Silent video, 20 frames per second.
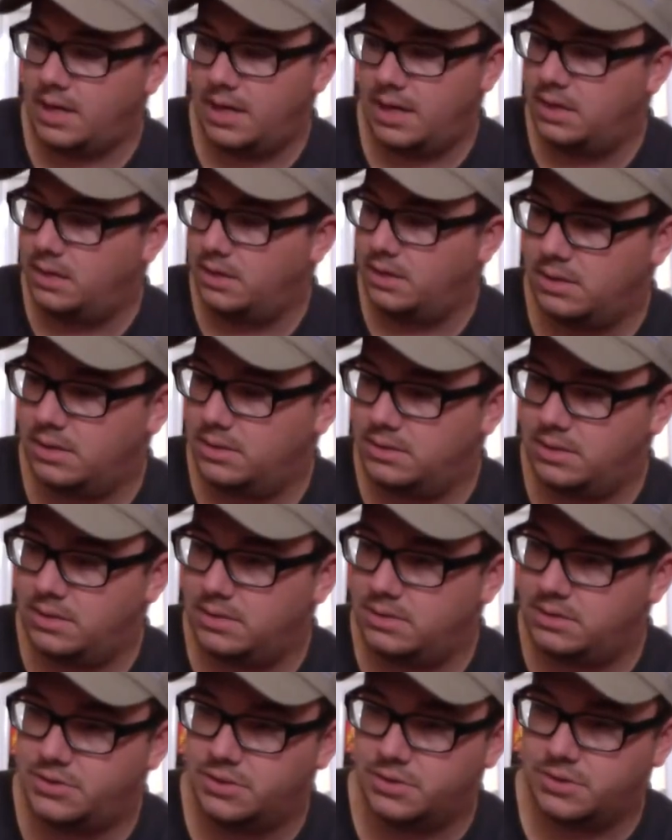and
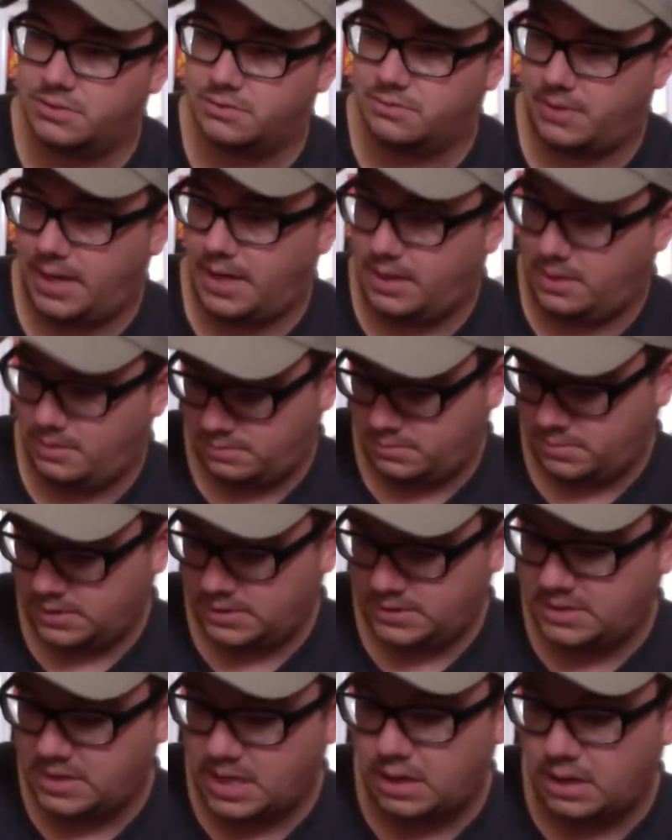it's just great.
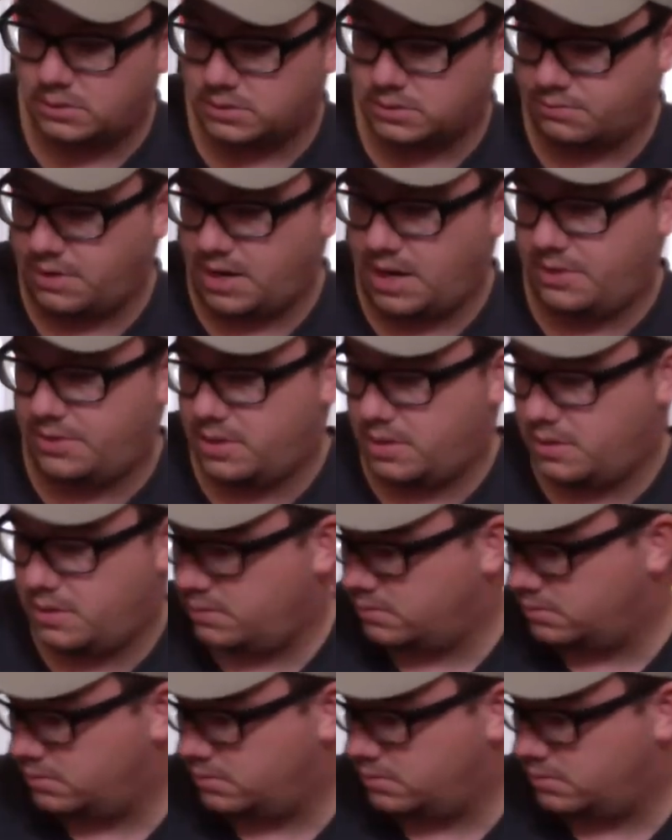It sounds great, though.